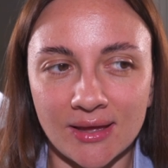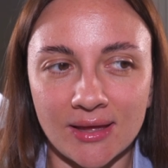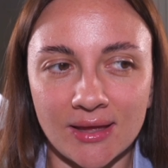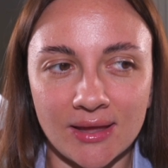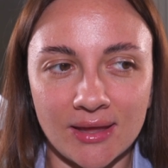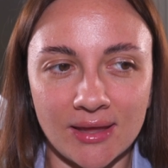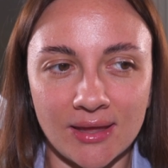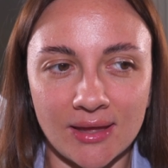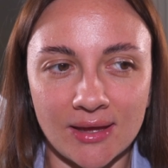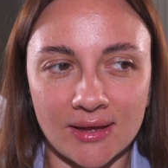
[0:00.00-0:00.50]

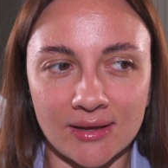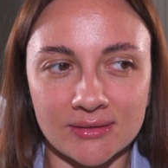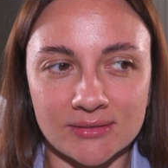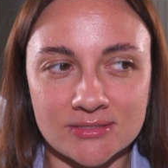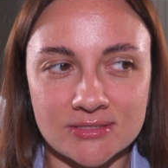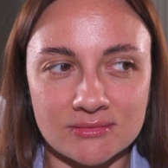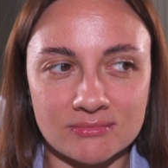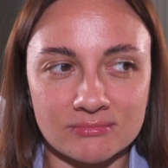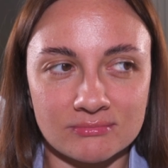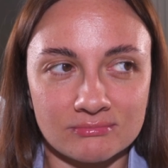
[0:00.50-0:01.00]

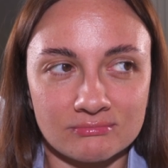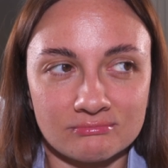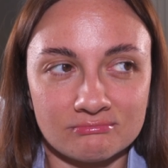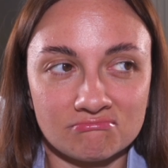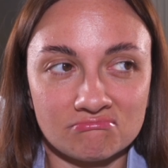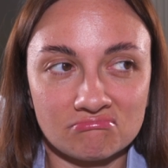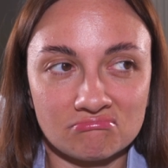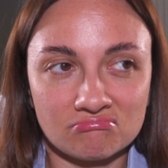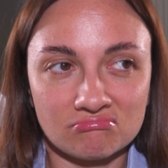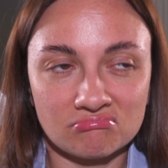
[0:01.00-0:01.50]
and
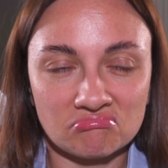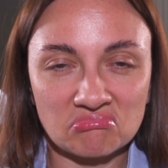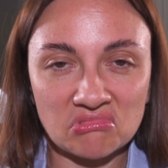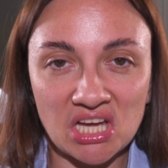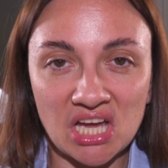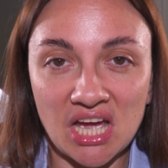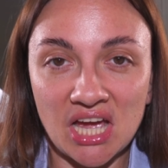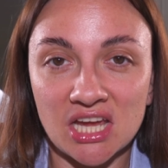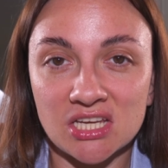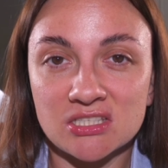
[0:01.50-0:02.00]

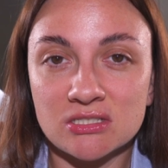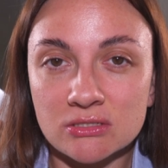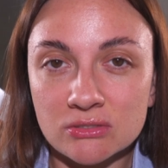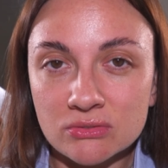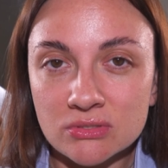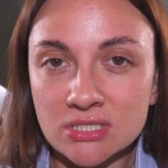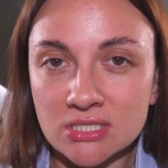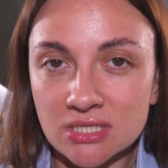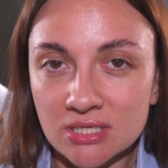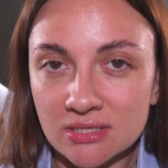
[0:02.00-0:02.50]
I do
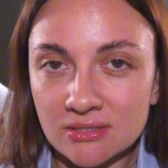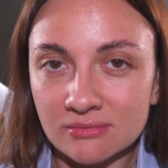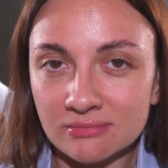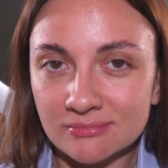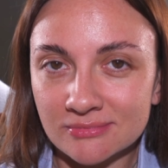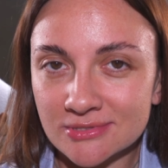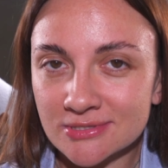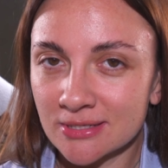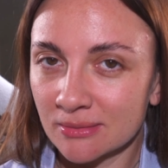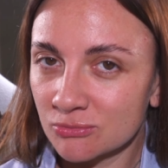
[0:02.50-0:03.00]
see
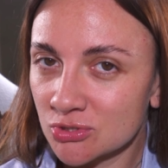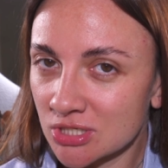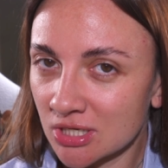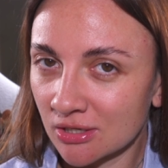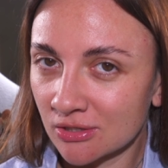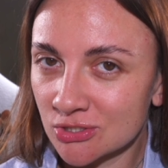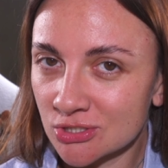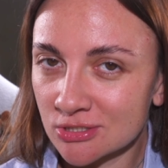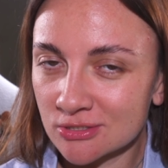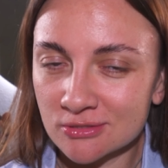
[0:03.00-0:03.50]
some
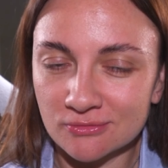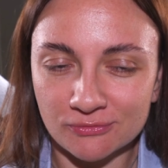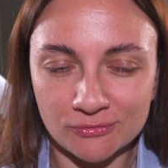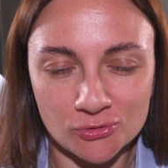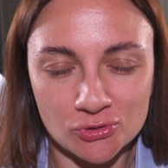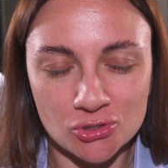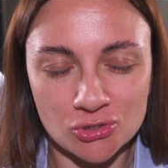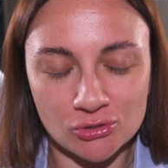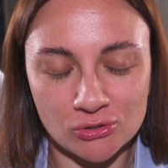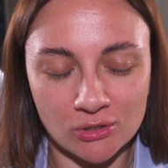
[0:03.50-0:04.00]
changes for
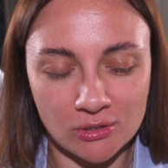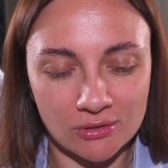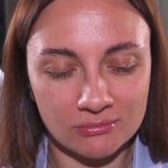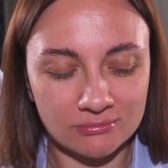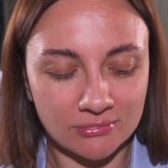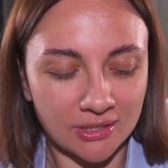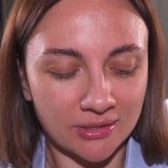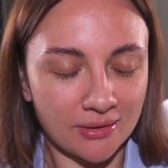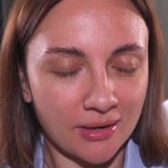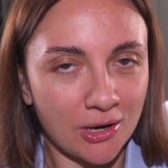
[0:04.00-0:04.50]
sure
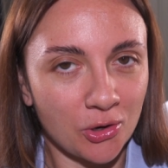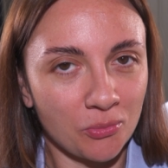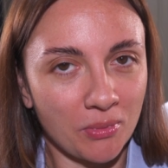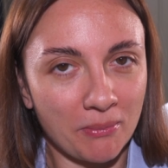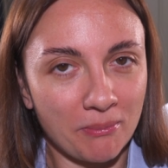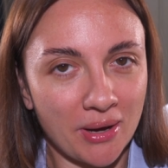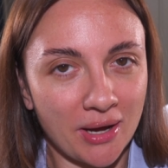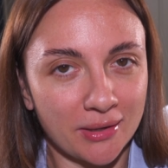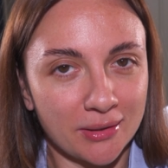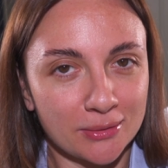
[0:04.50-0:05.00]
in how my
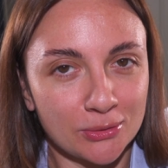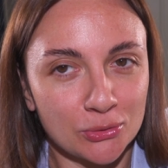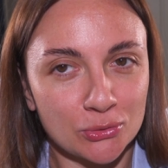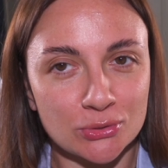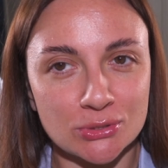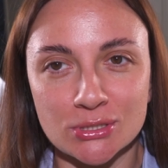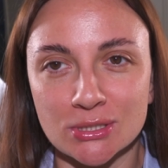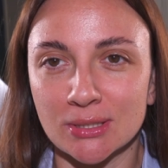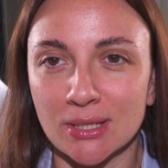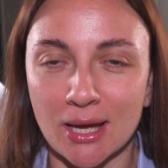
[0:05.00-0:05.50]
body
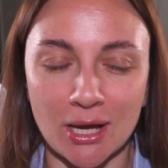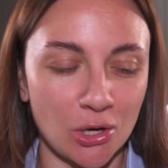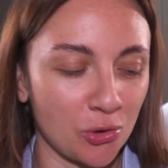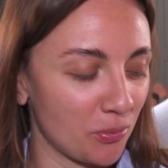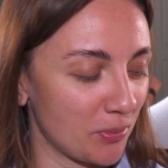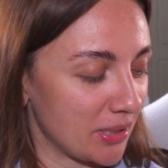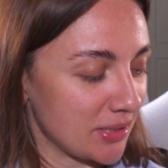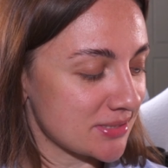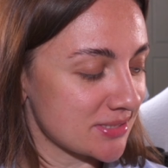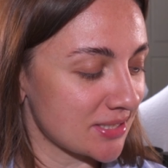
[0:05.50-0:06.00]
looks, in how
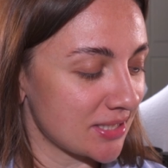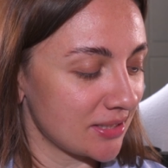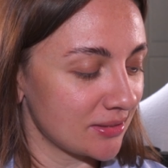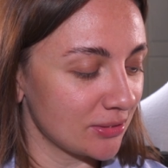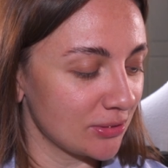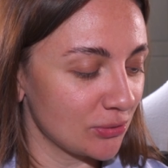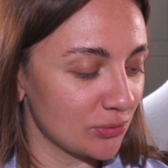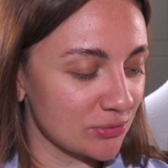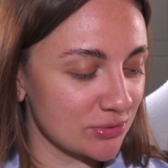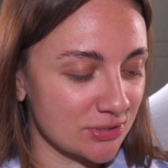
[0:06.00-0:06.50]
my skin
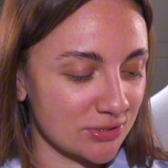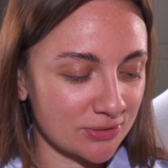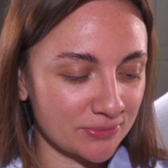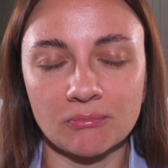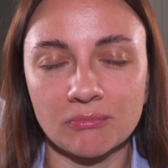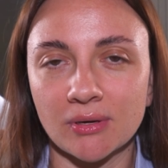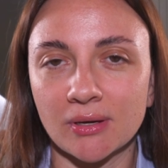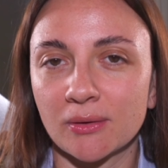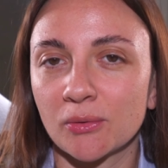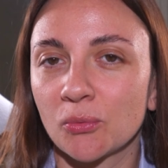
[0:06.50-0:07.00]
looks,
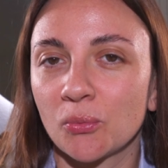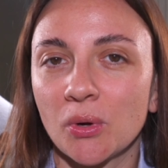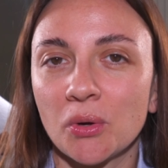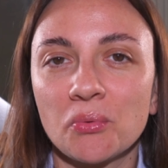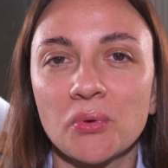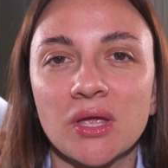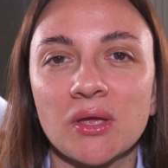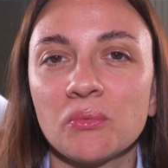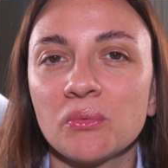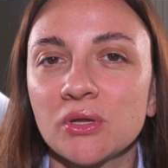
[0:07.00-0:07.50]
but
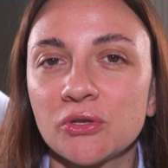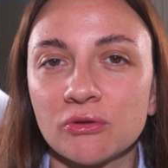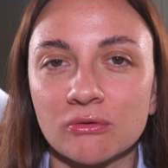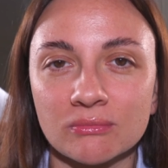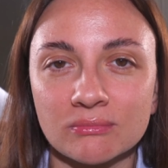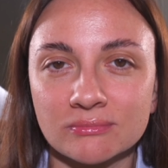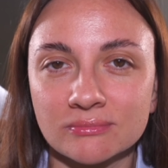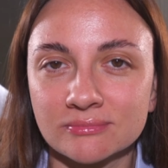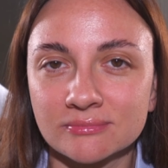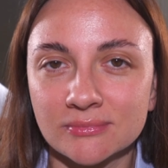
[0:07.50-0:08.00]
what can we do?
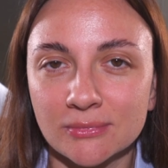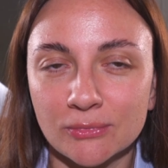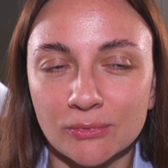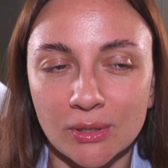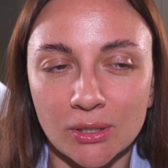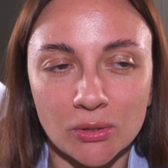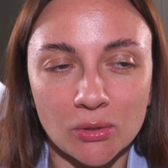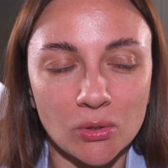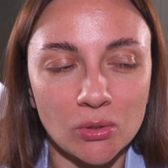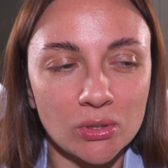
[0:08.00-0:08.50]

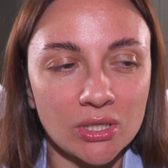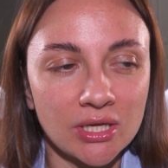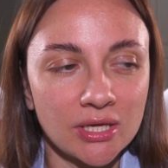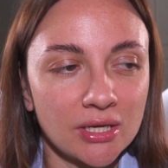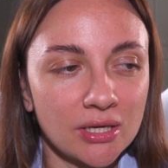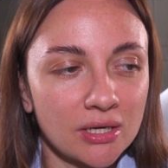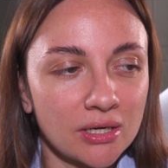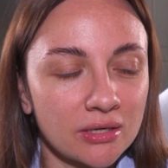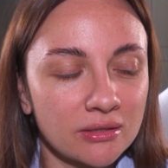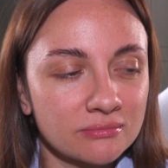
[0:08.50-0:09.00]
We're all
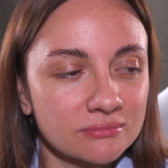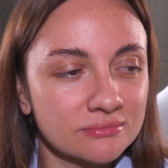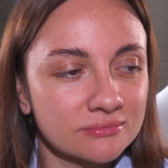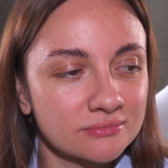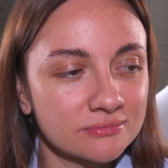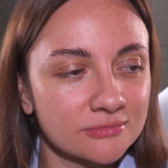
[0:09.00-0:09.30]
here